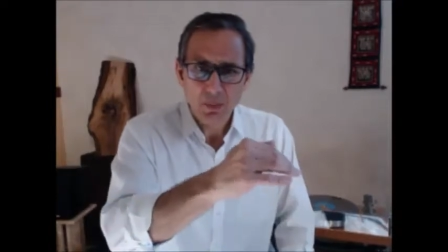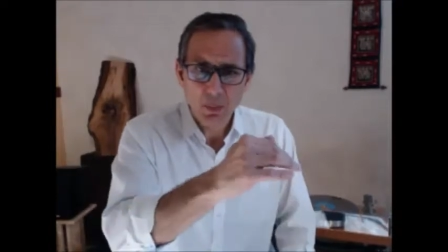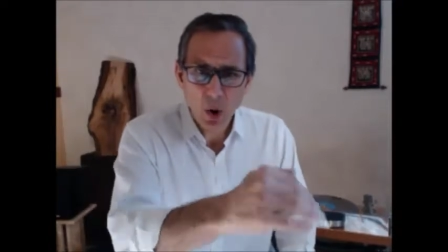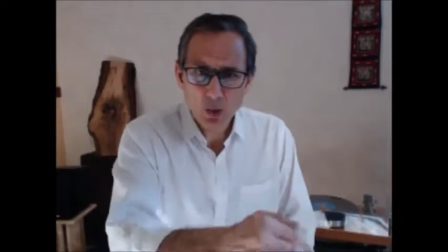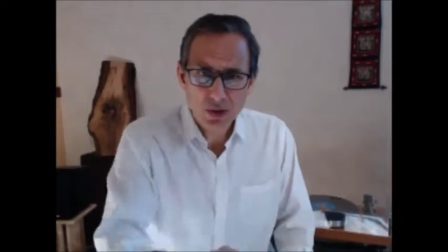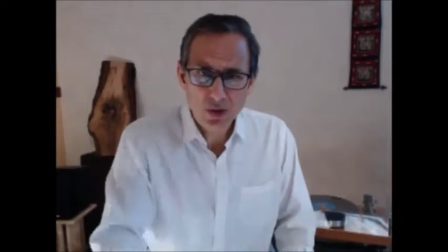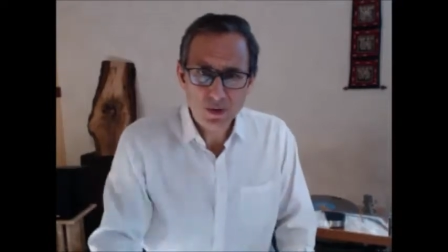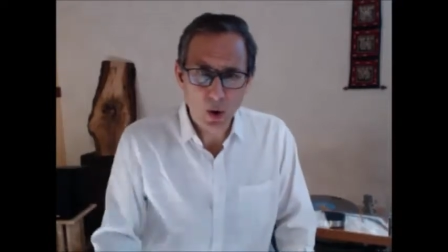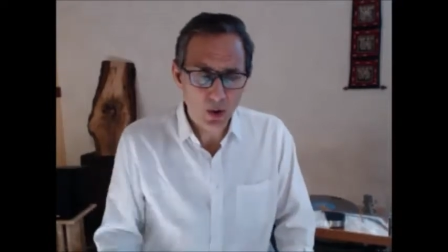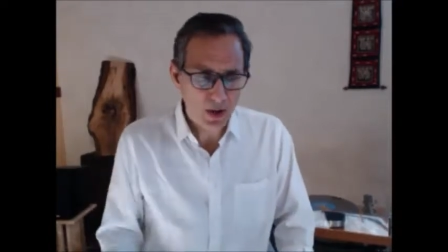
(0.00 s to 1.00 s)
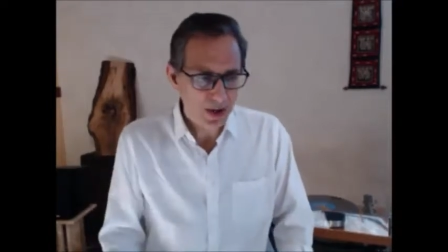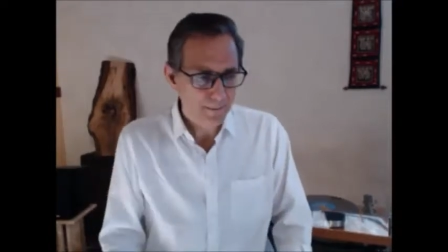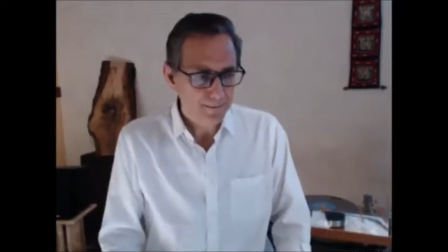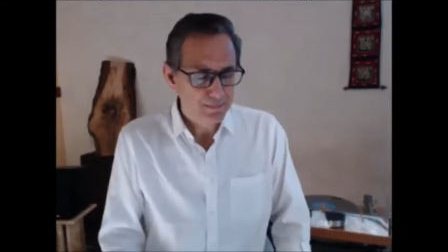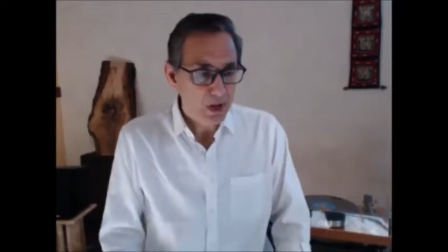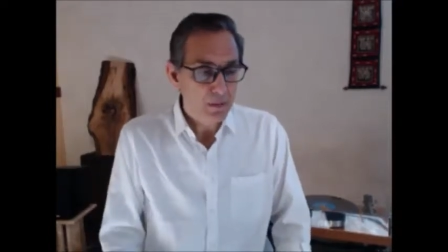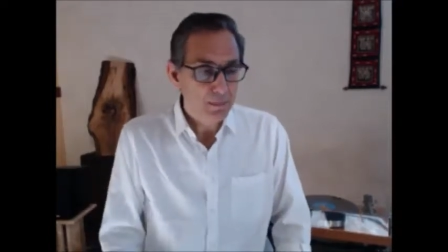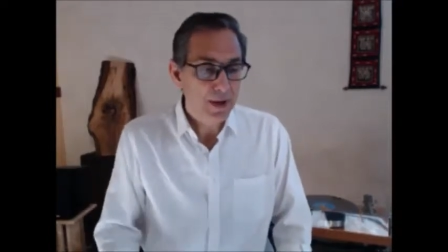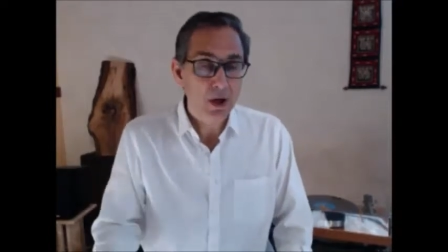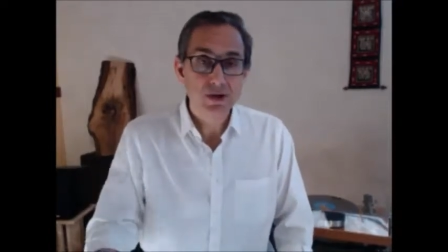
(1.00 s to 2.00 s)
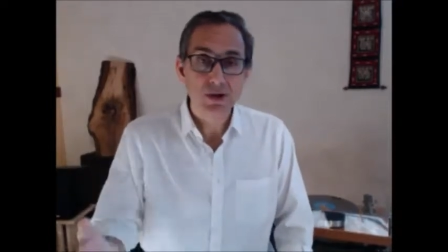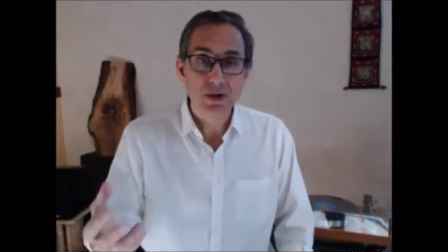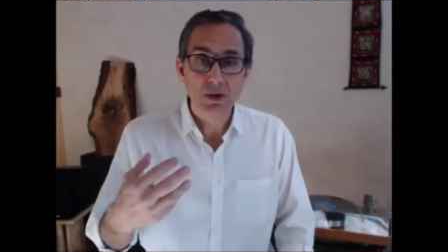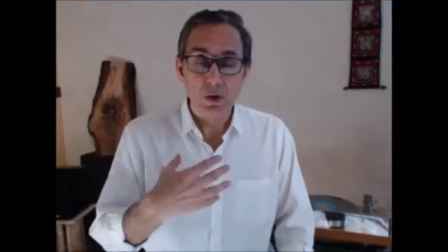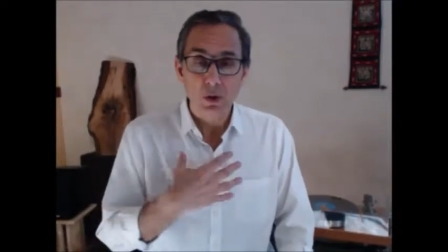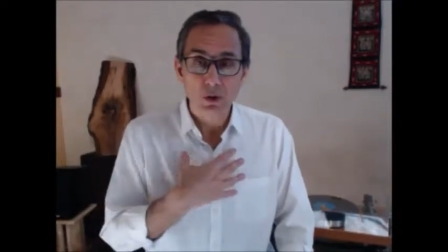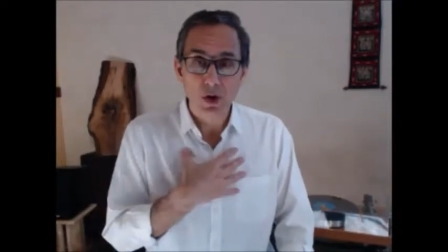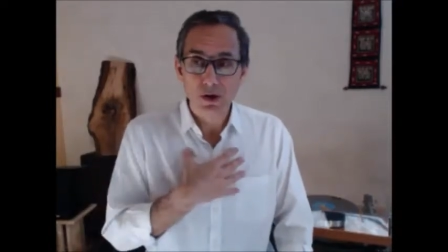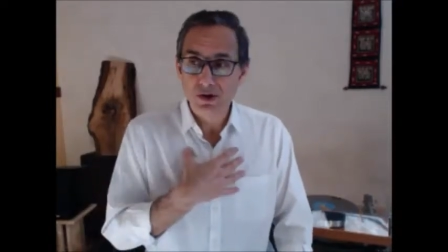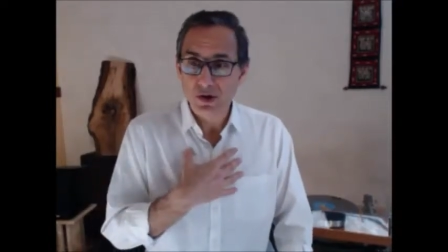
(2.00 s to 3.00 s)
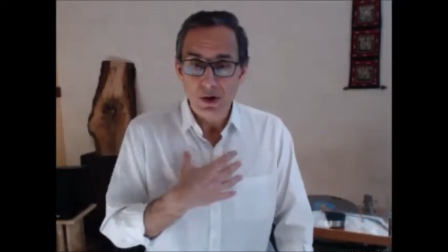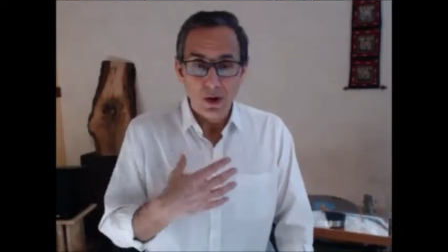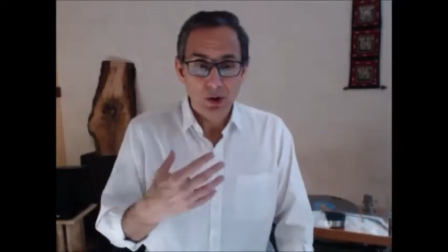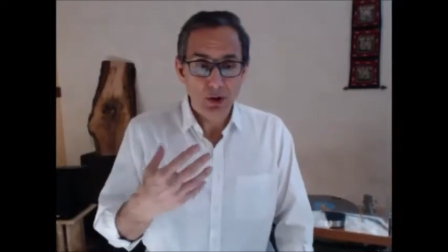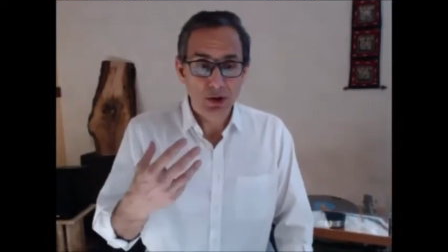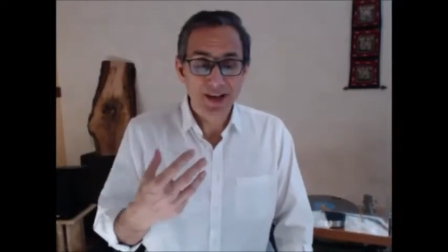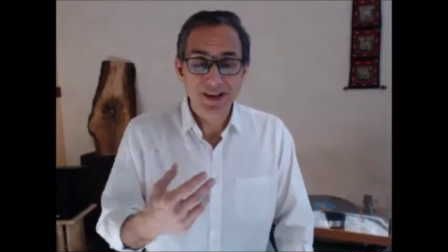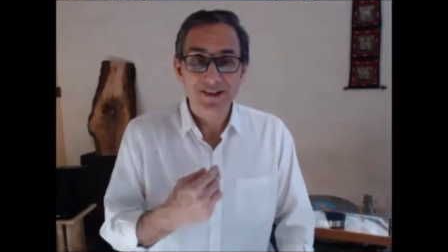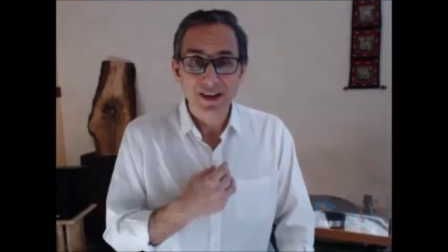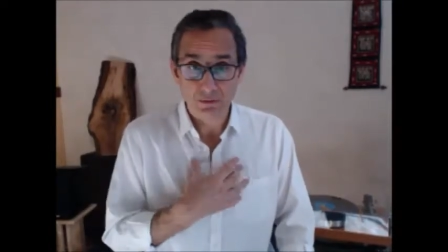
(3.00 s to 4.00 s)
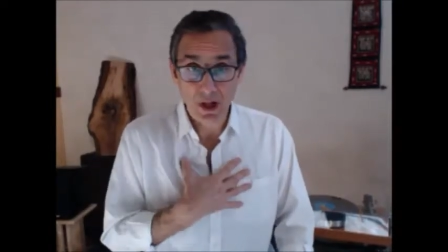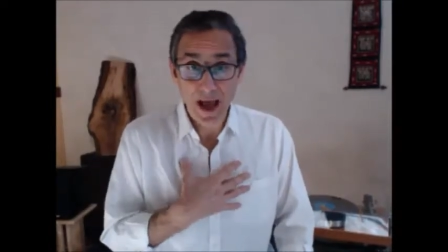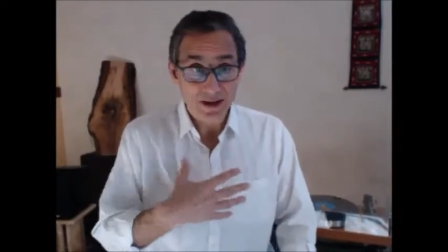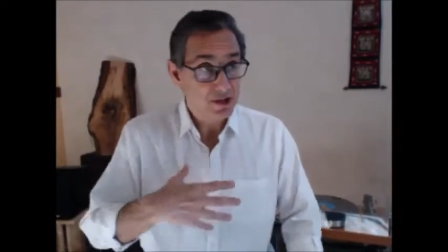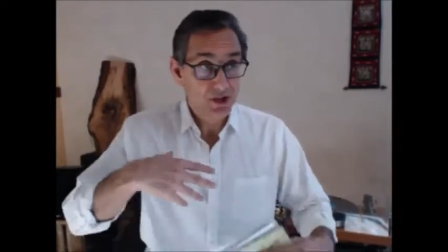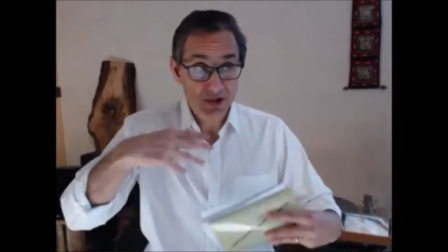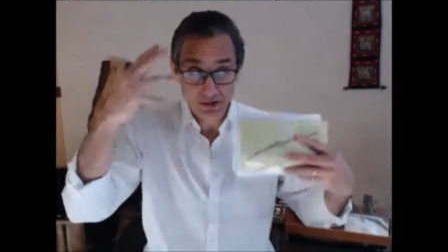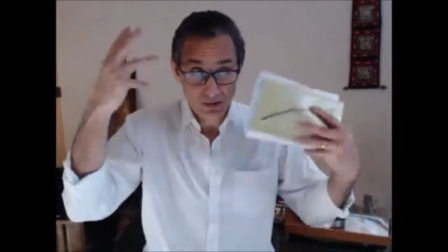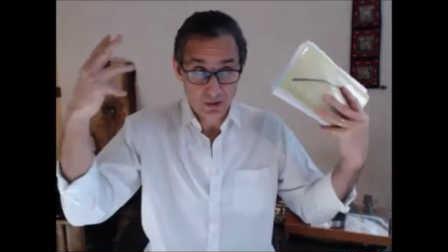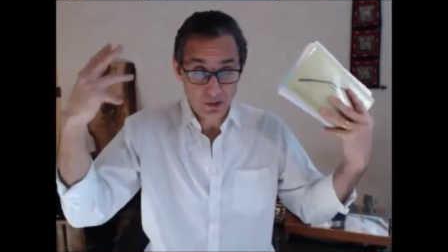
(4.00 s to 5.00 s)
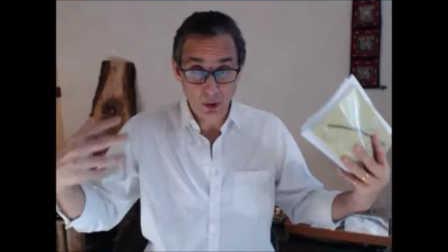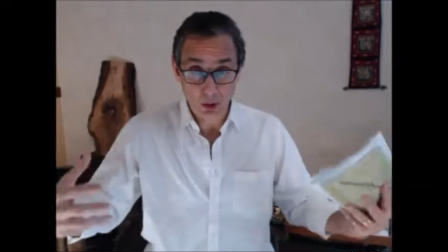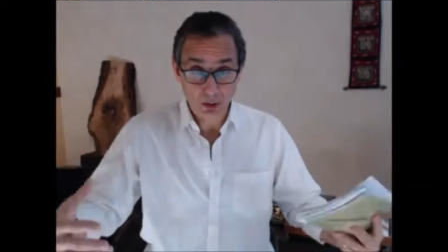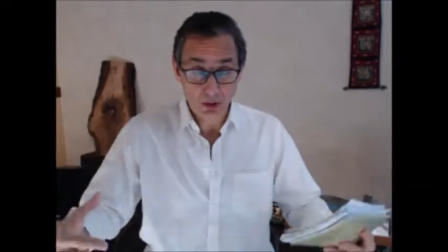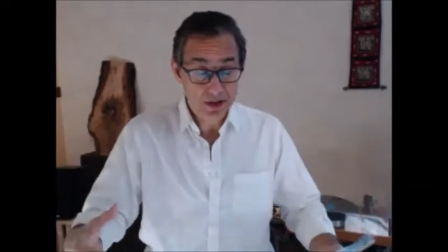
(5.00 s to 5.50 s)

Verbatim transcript: post smoking because your lungs nicotine relaxes your whole.